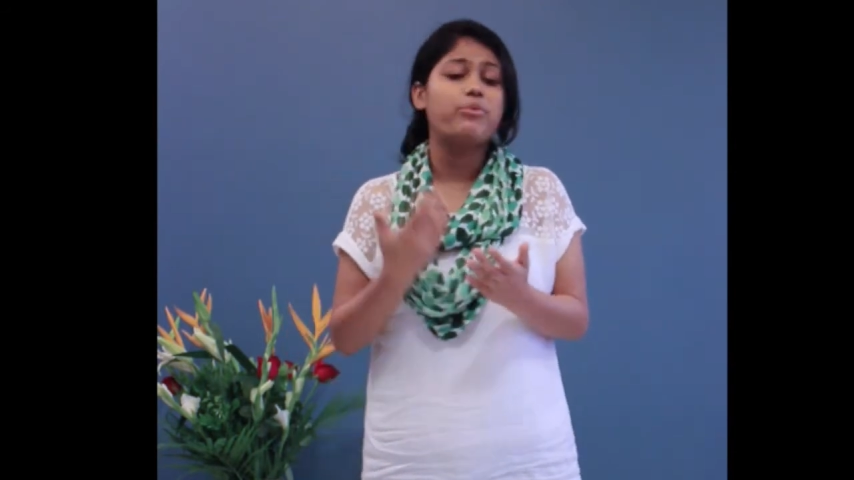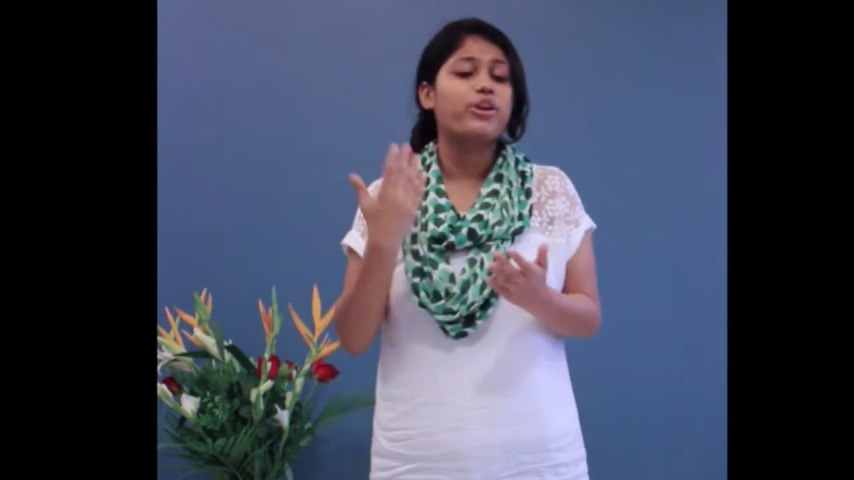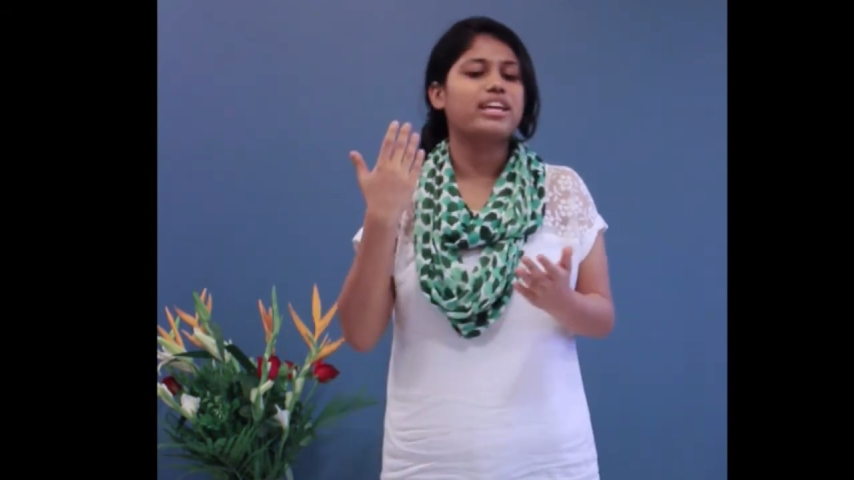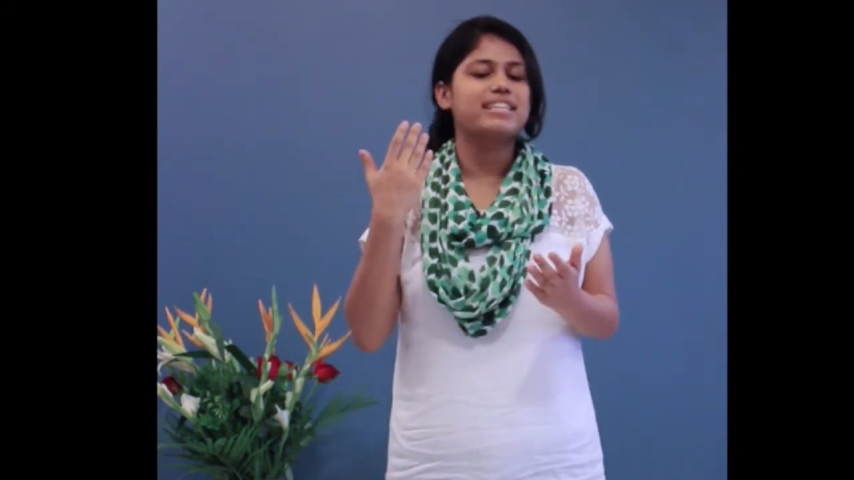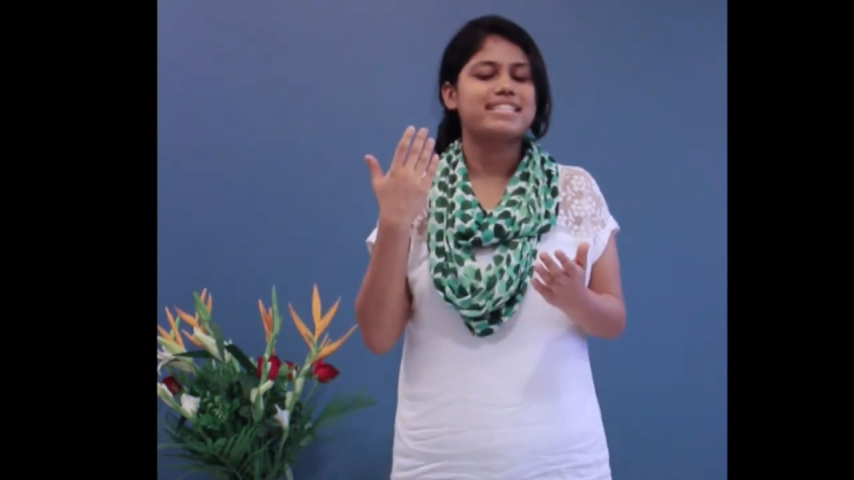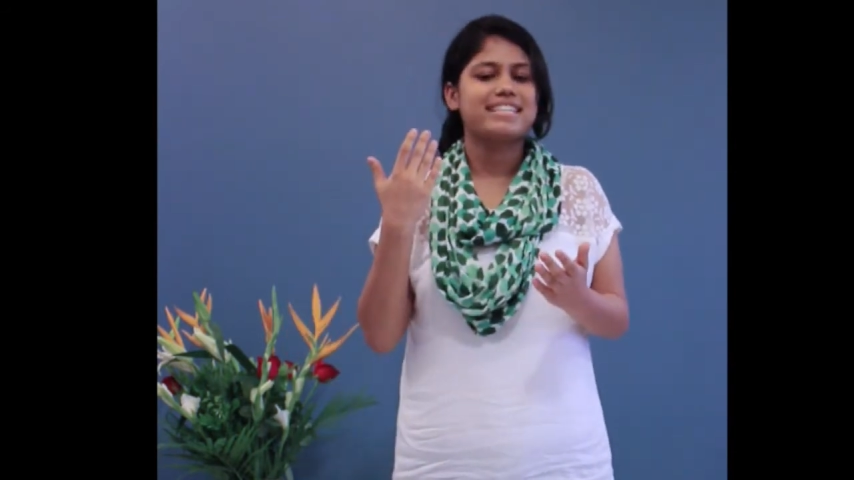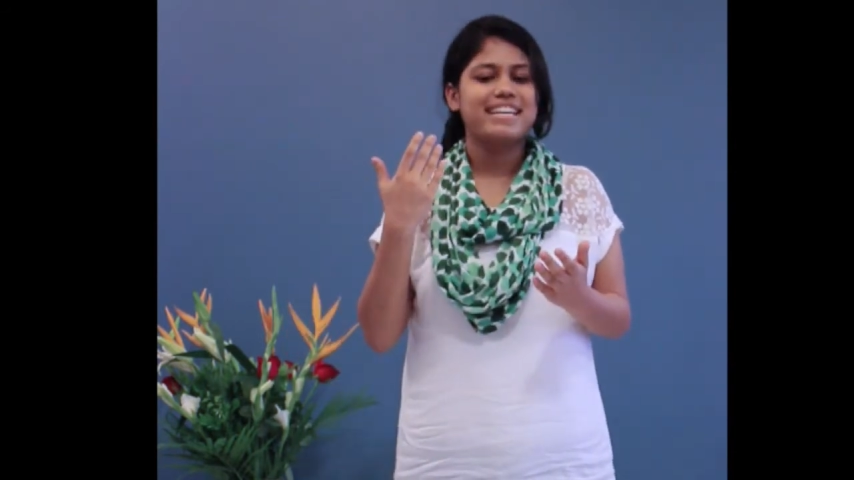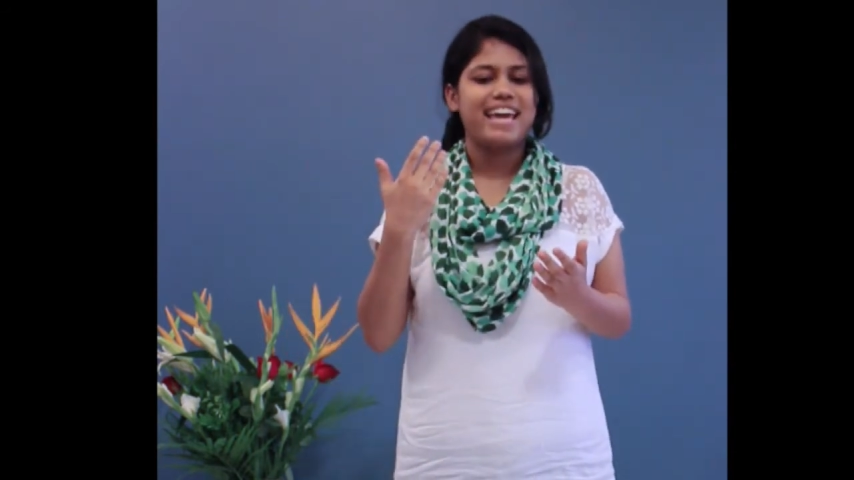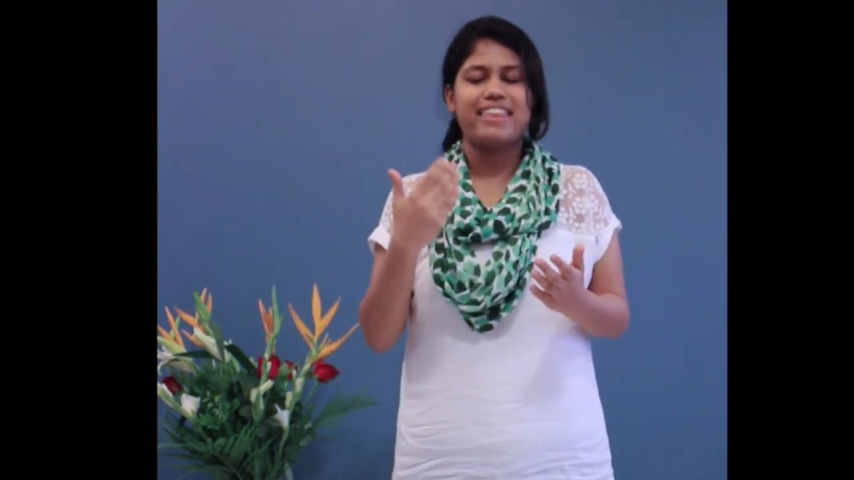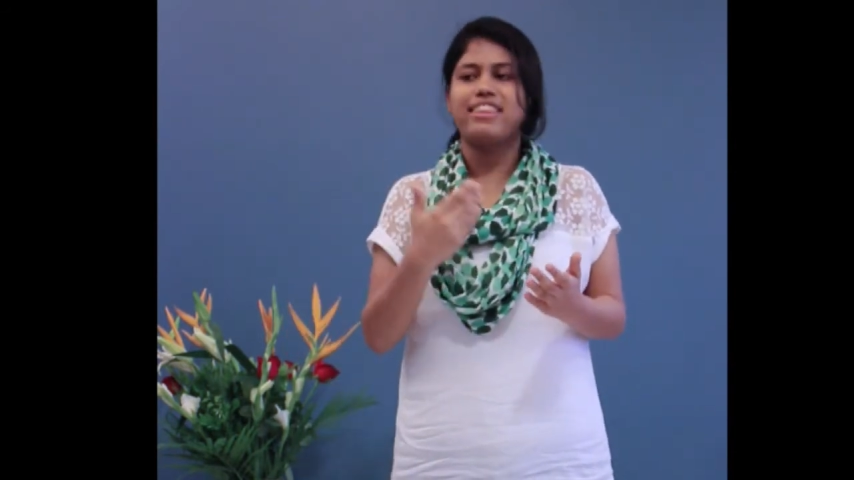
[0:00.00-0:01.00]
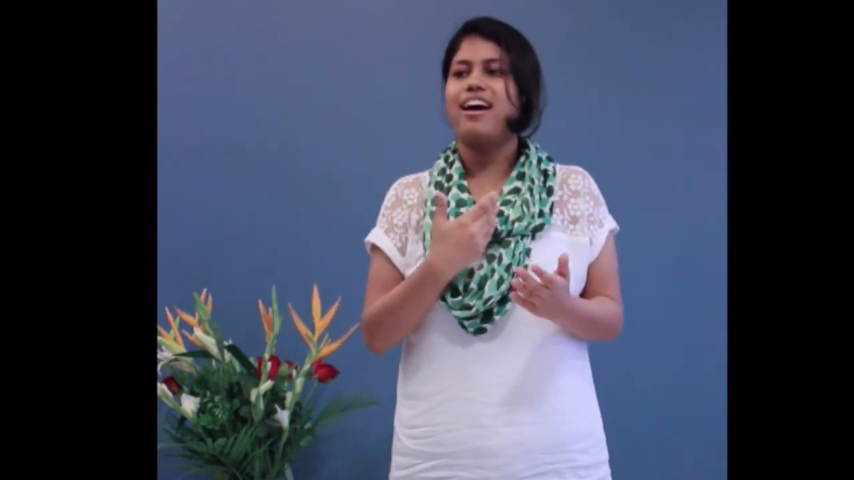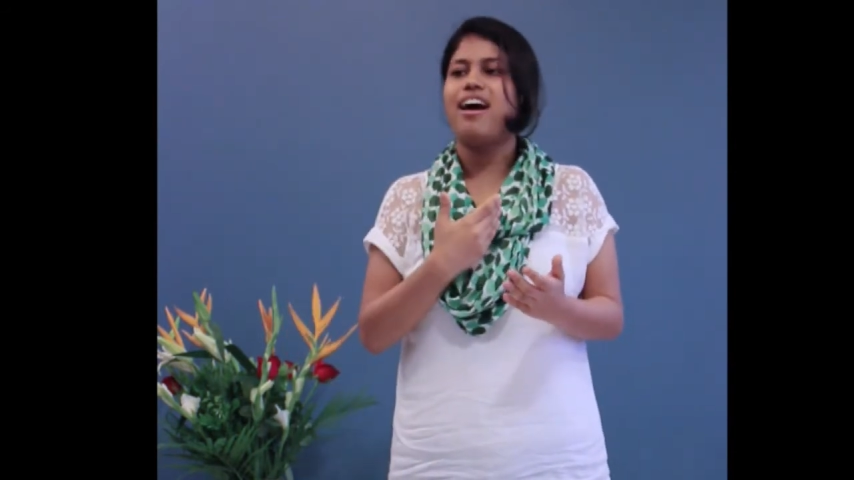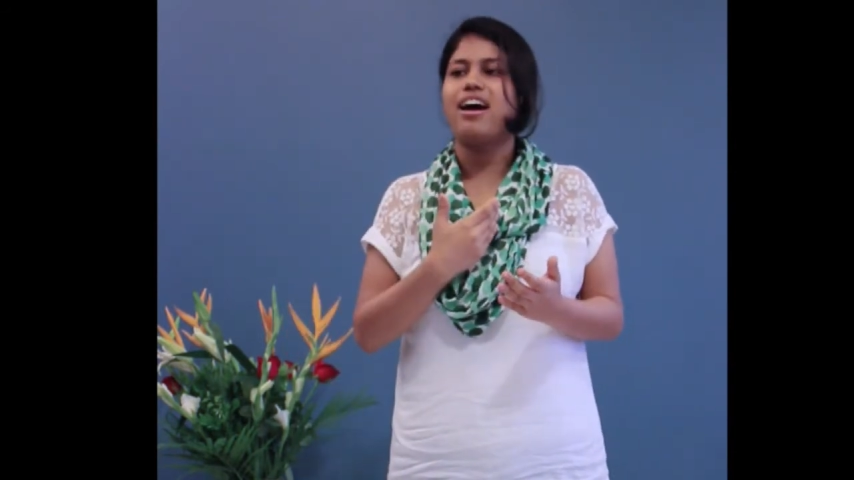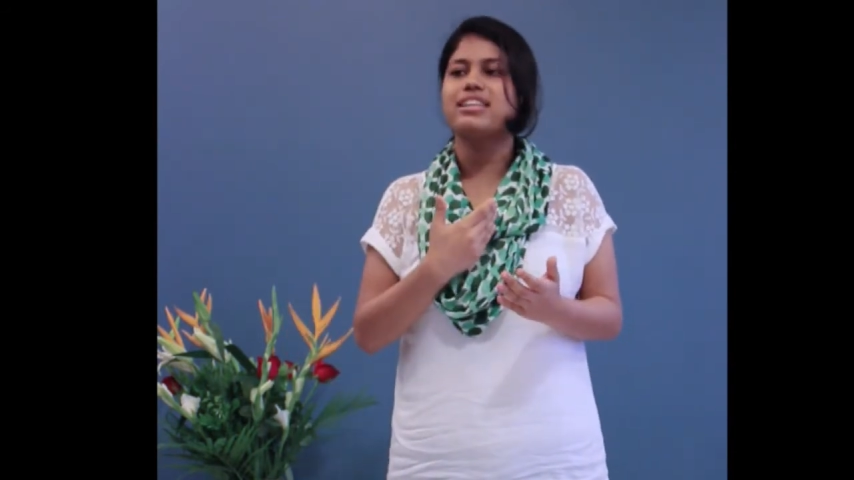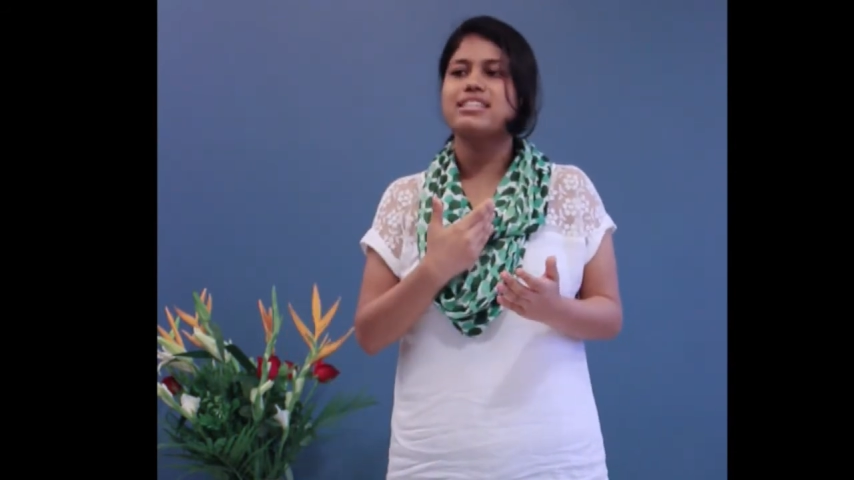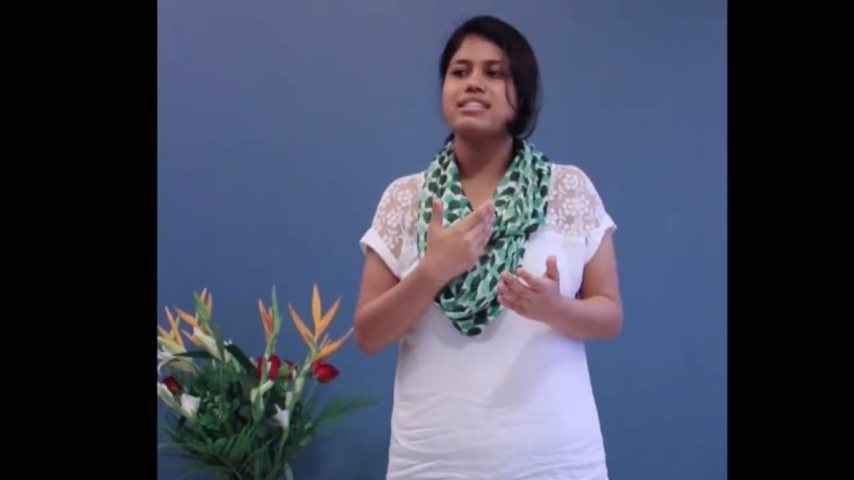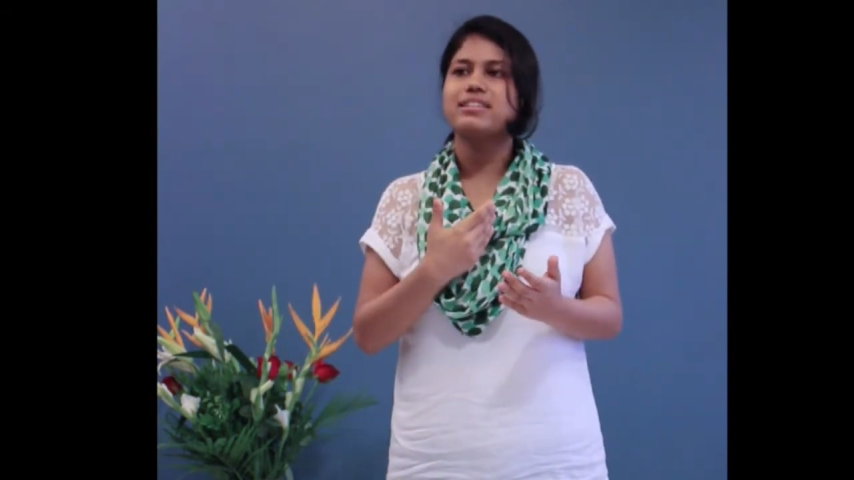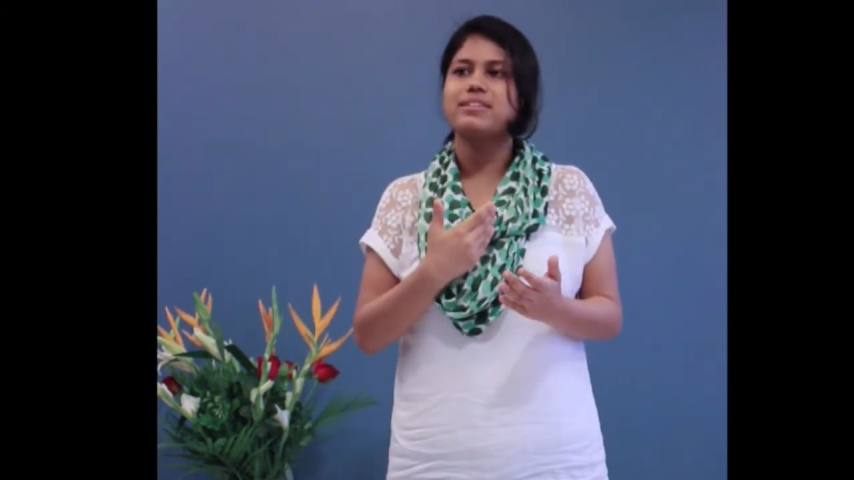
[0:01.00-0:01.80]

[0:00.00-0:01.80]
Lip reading: brains, and their hearts.